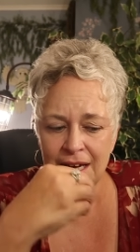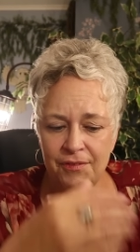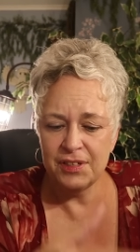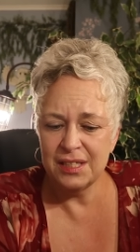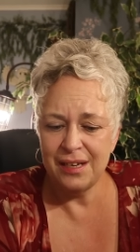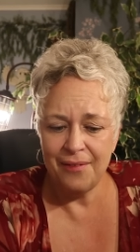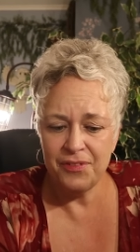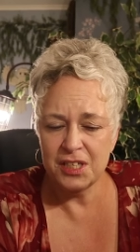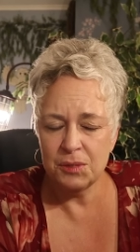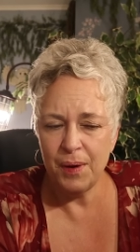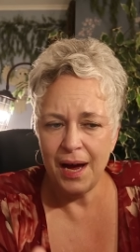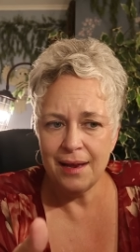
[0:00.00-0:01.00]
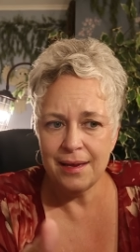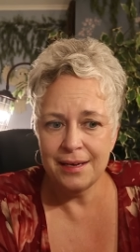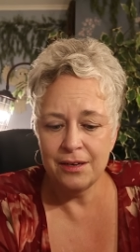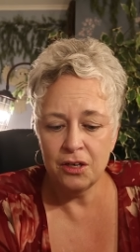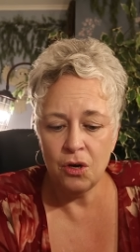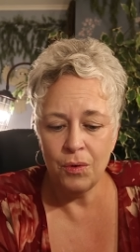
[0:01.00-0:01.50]
If it's not the spotlight,
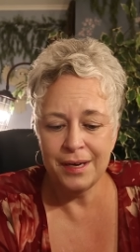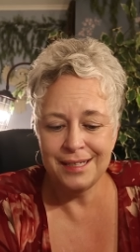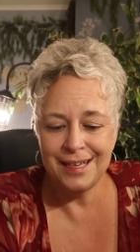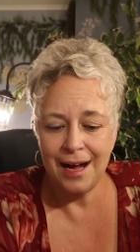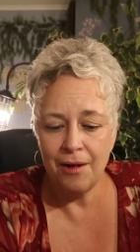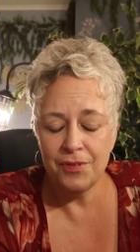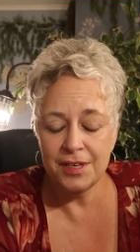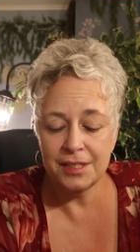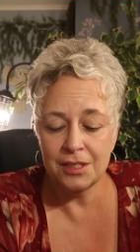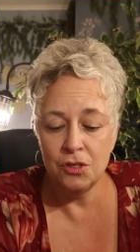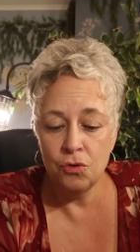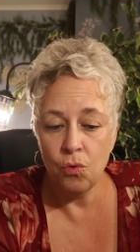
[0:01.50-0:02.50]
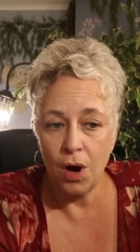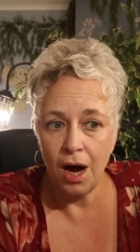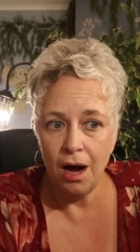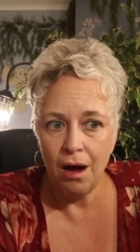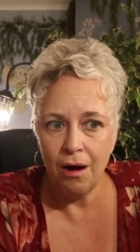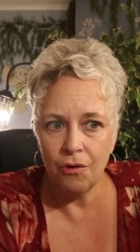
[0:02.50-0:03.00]
you're going down this new
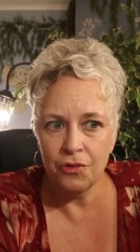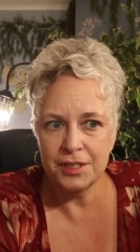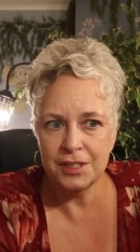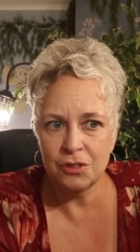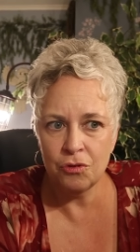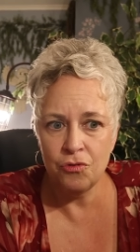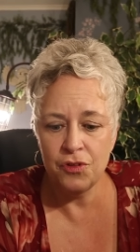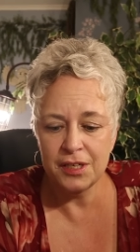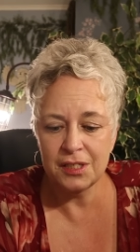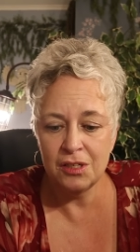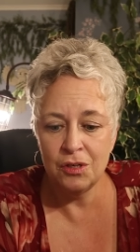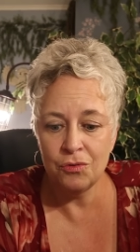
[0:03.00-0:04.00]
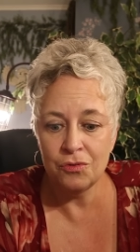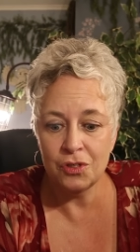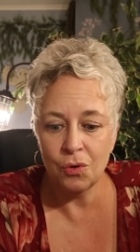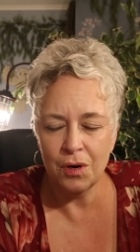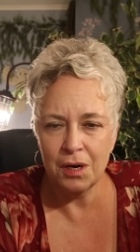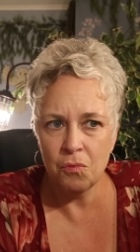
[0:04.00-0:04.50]
hall, this through this new
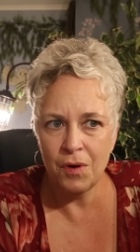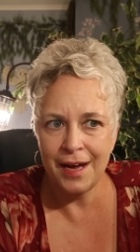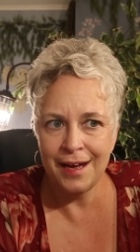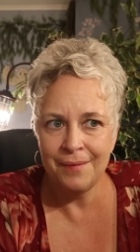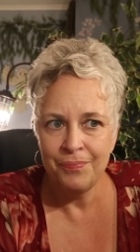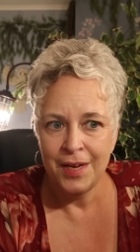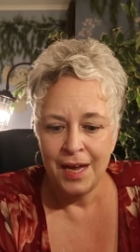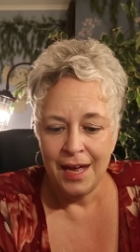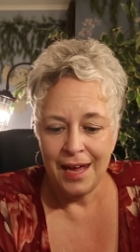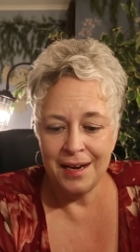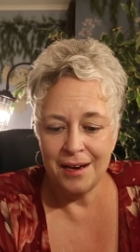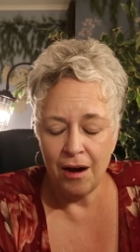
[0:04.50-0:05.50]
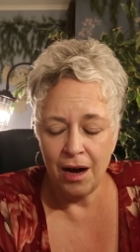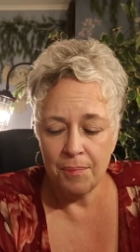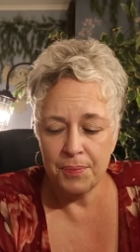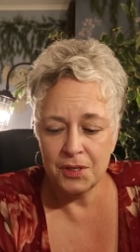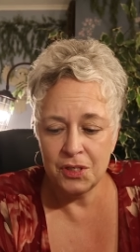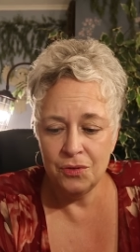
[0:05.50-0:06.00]
doorway and
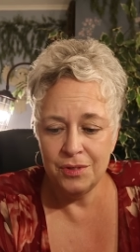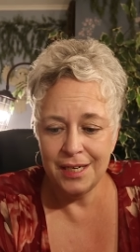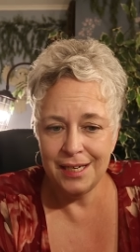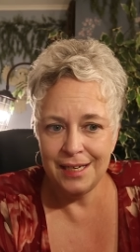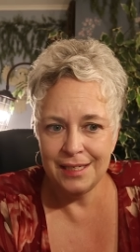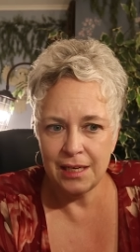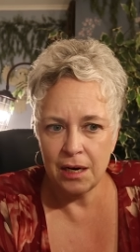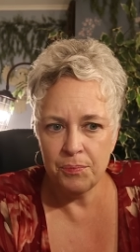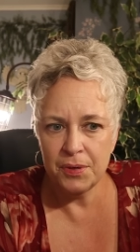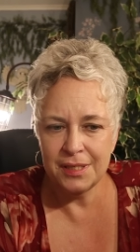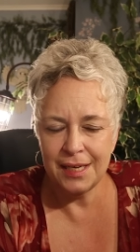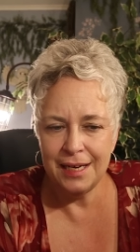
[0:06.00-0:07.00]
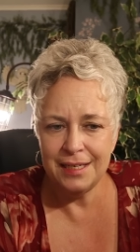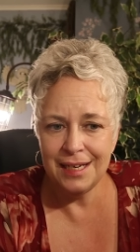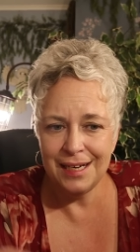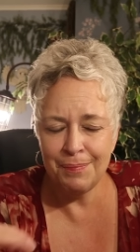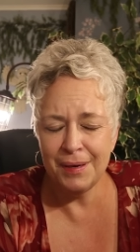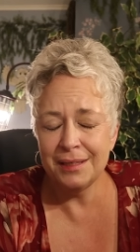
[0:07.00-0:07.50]
opportunities are
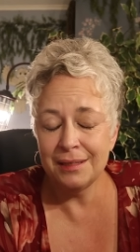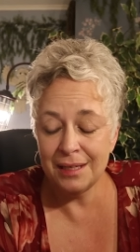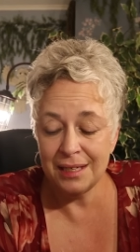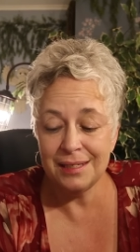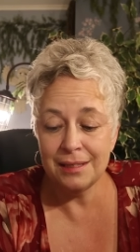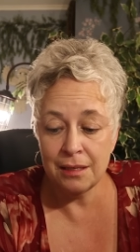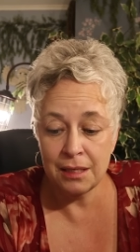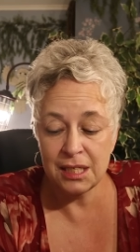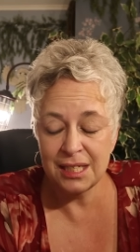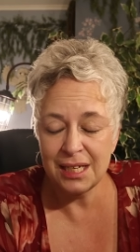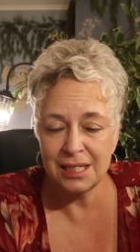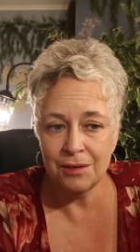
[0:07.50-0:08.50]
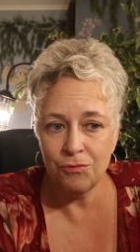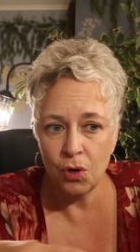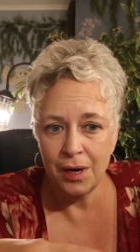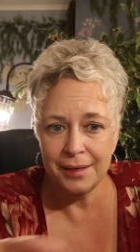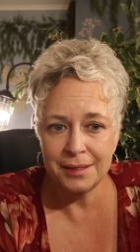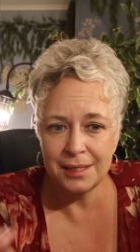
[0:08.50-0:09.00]
presented. But this, the six of
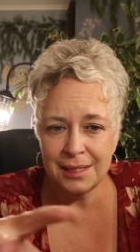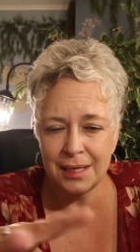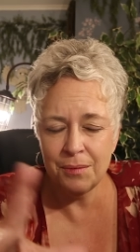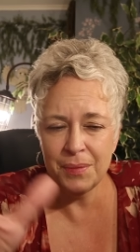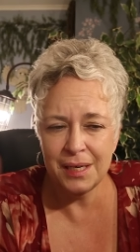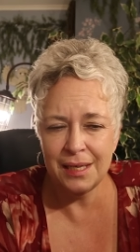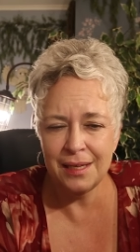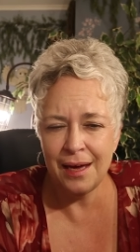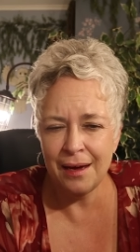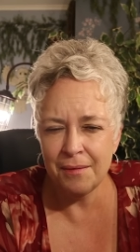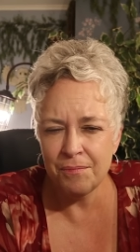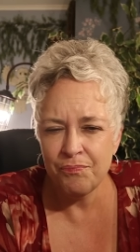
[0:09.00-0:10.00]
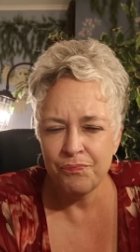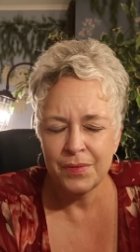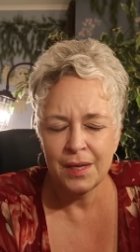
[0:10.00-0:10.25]
wands is somebody that